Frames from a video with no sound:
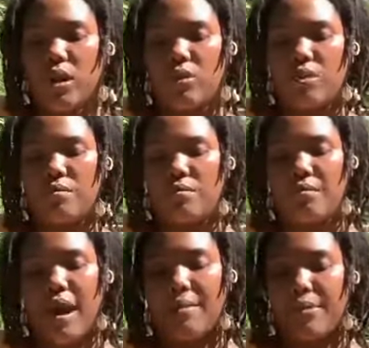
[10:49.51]

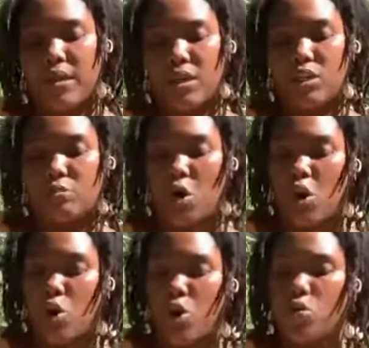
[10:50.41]
wherein my being a
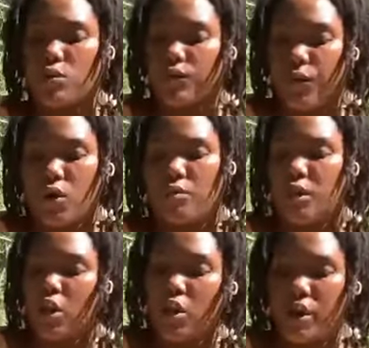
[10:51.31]
smart girl was affirmed
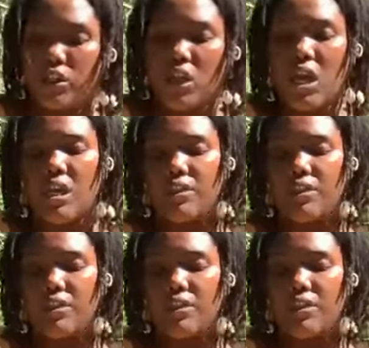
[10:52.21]
and encouraged.